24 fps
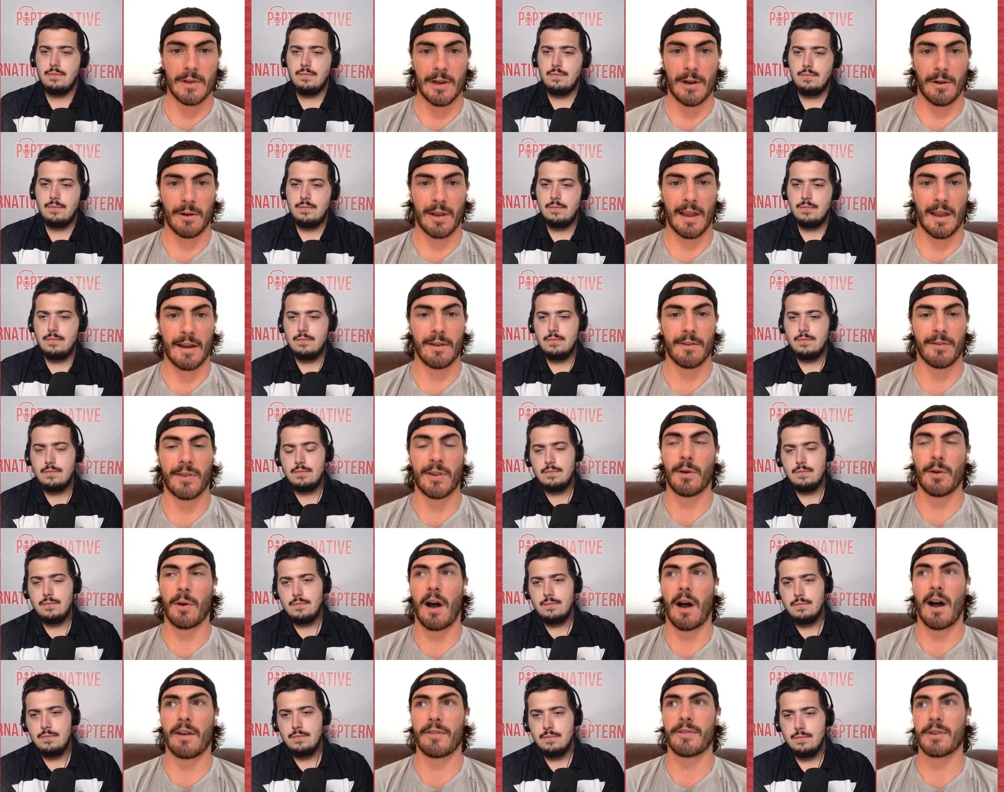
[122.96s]
Speaker 1: you know, getting a
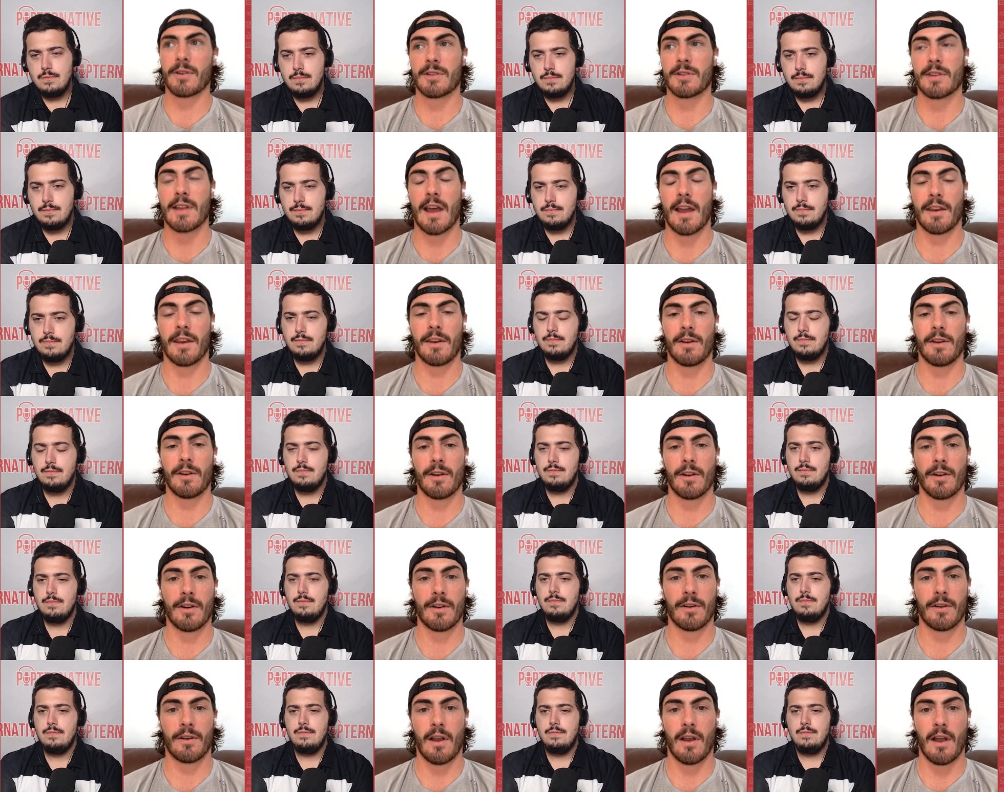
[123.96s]
few offers that
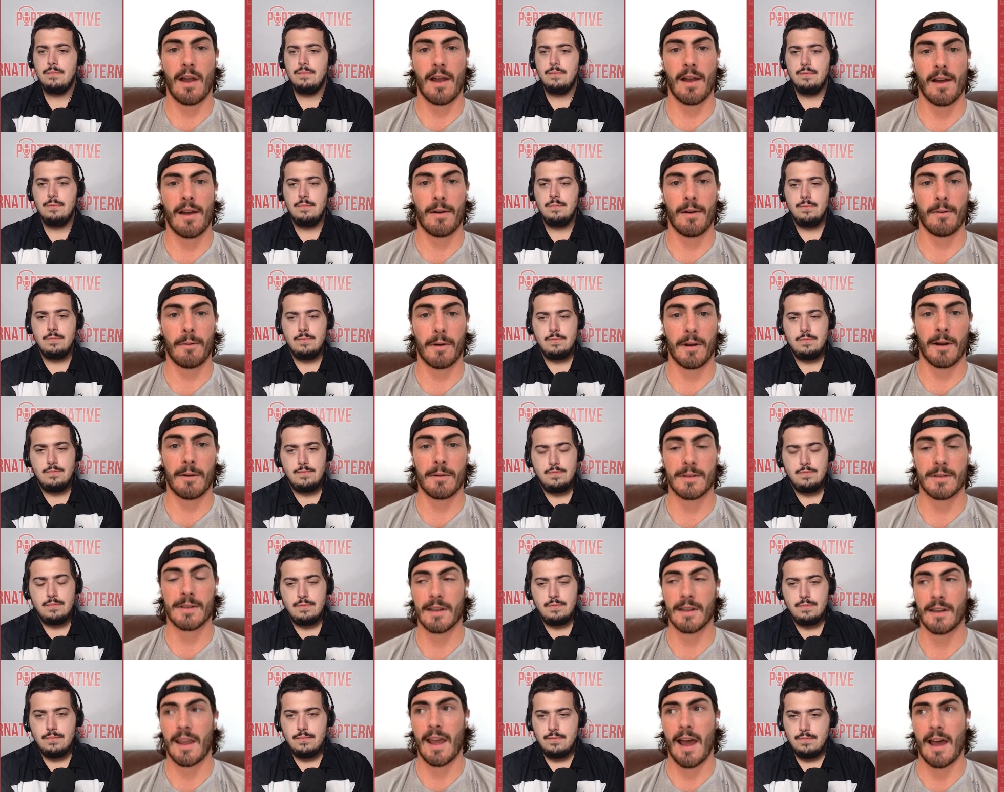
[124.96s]
year uh, when I
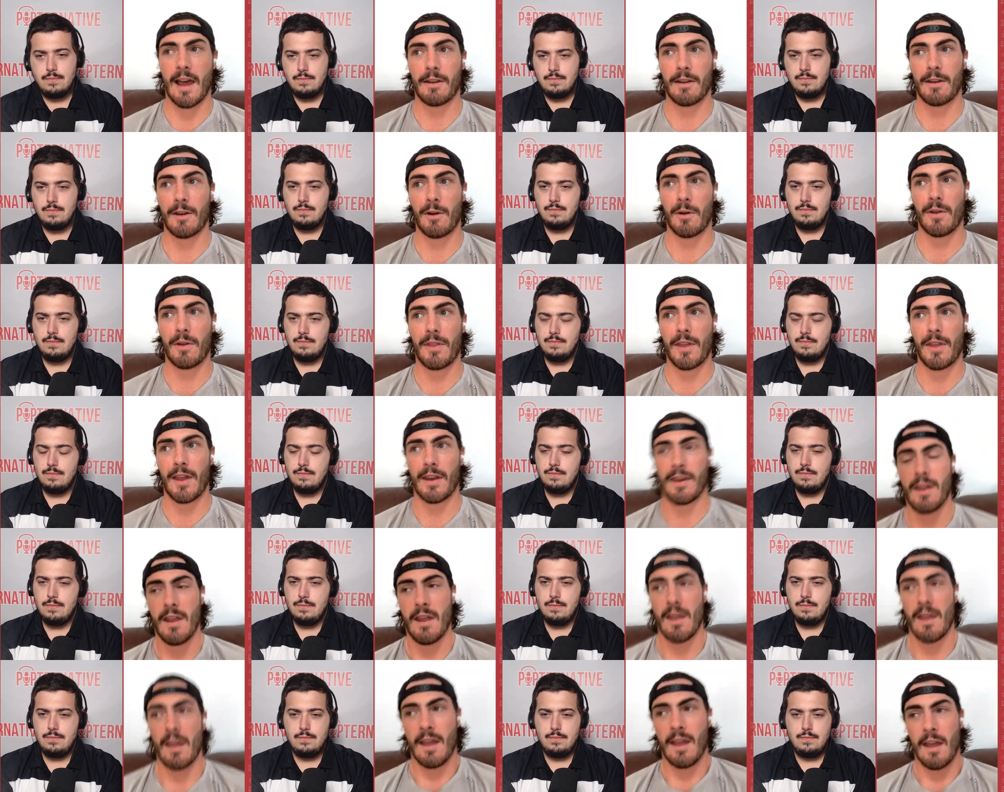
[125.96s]
was in Gatineau, and then,
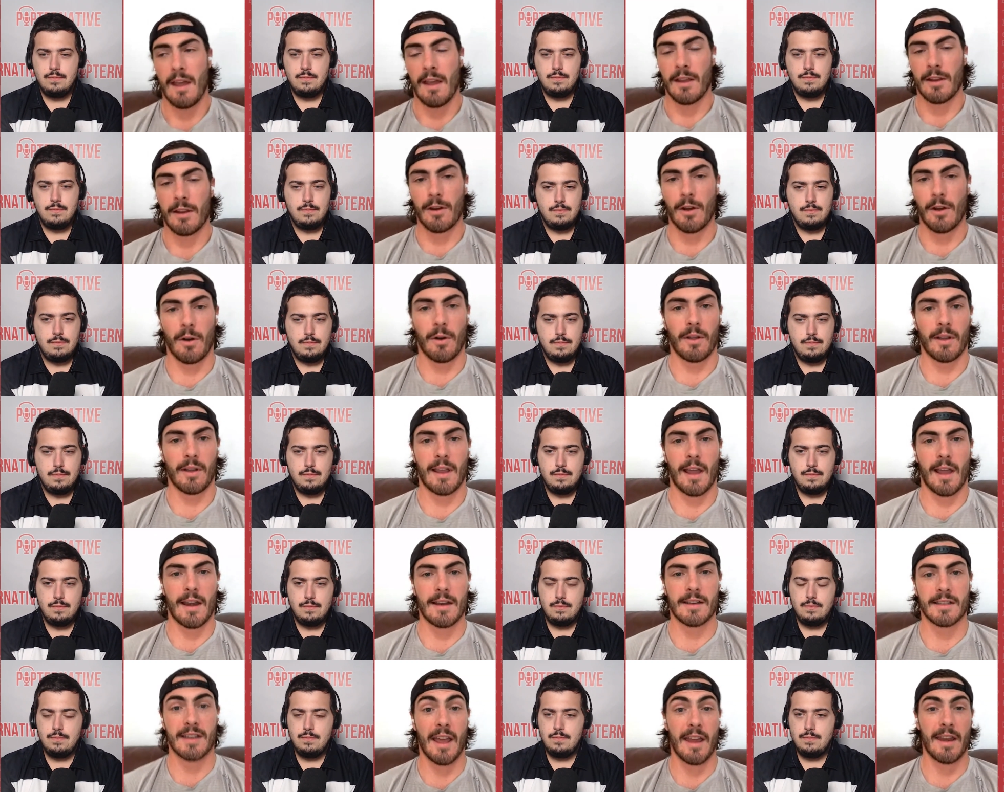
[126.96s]
you know, it
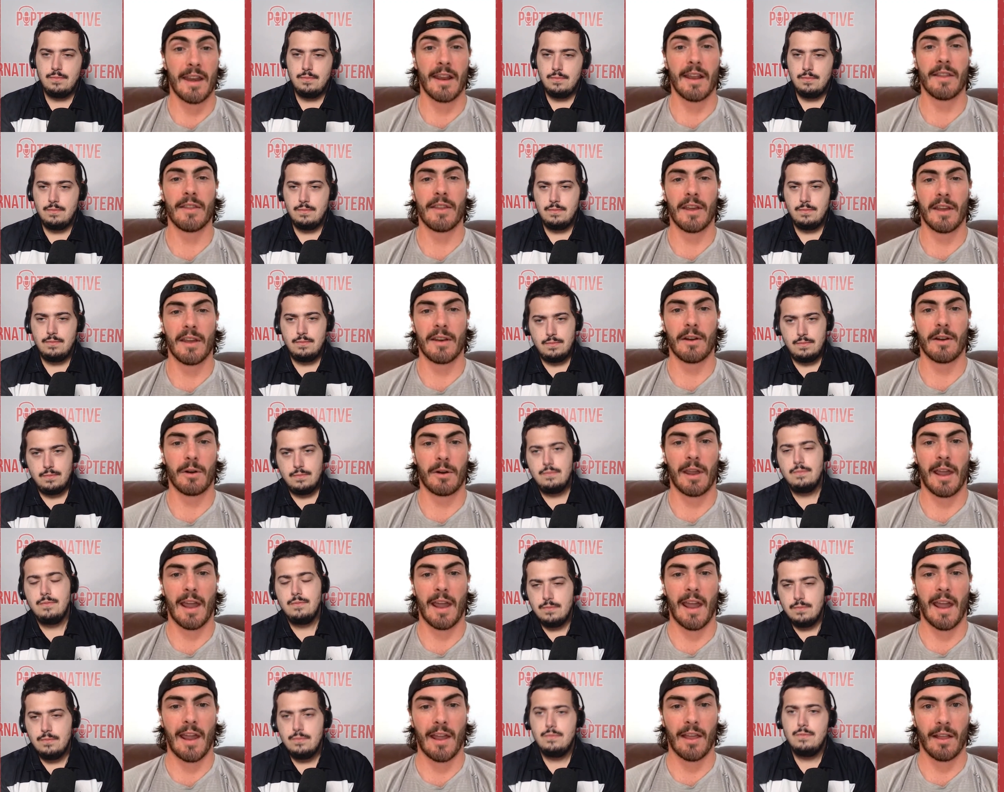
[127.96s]
kind of set in that,
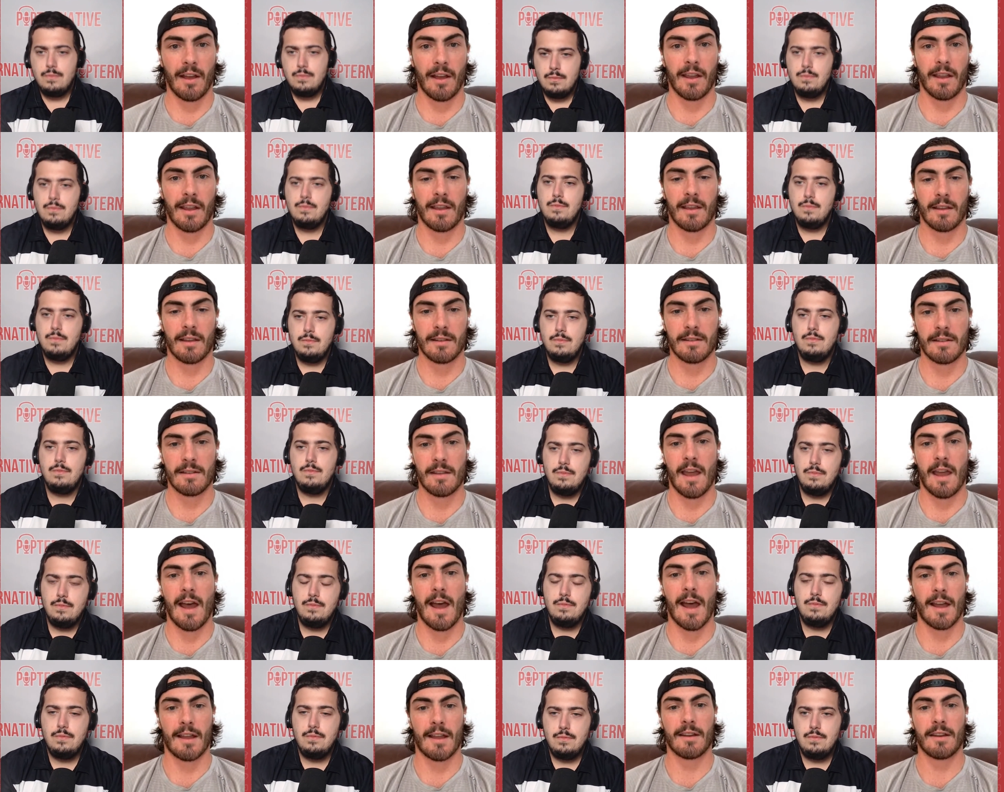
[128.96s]
okay, like,
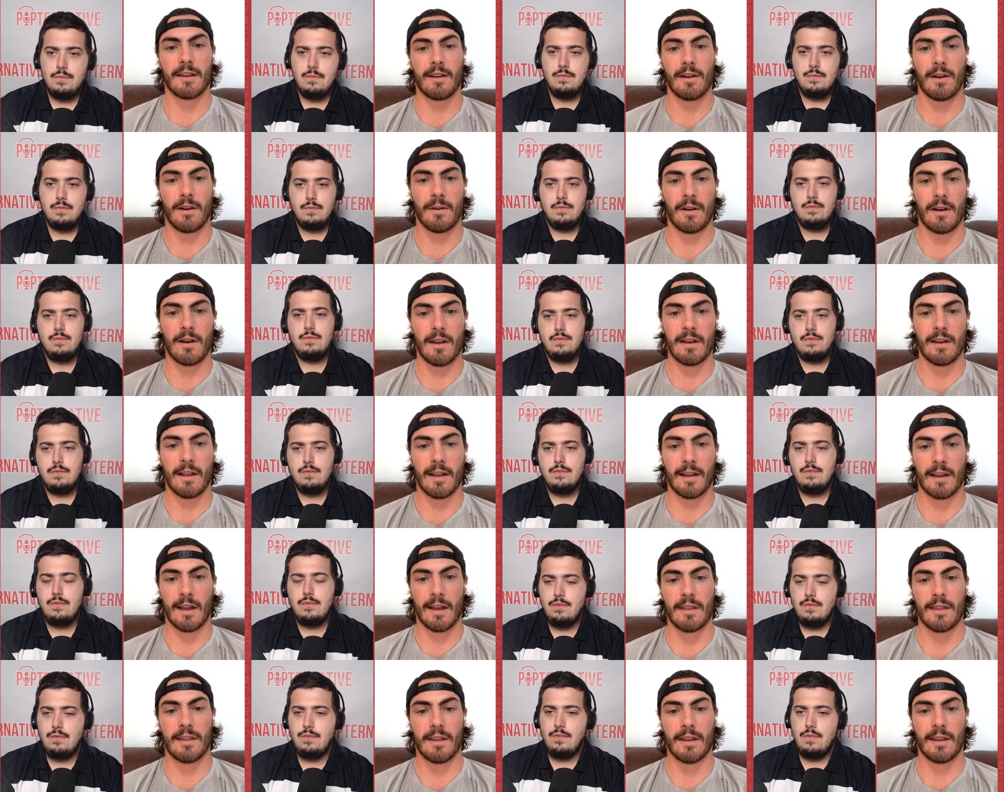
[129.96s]
yeah, you know what,
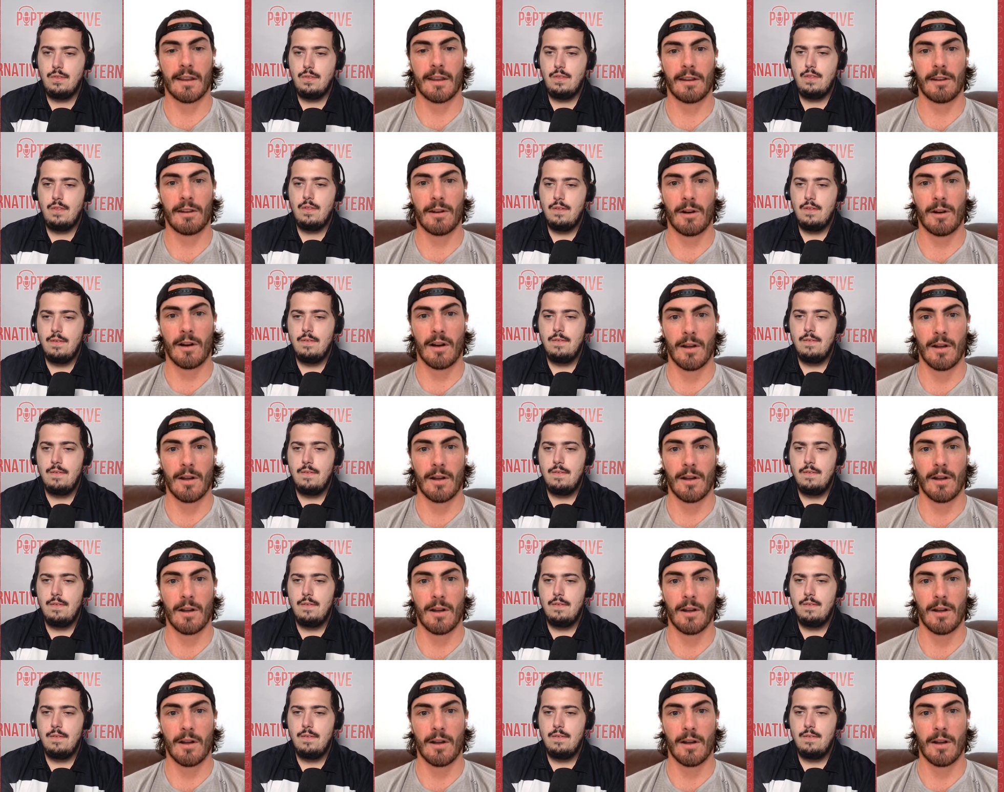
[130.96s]
like, I think, you know,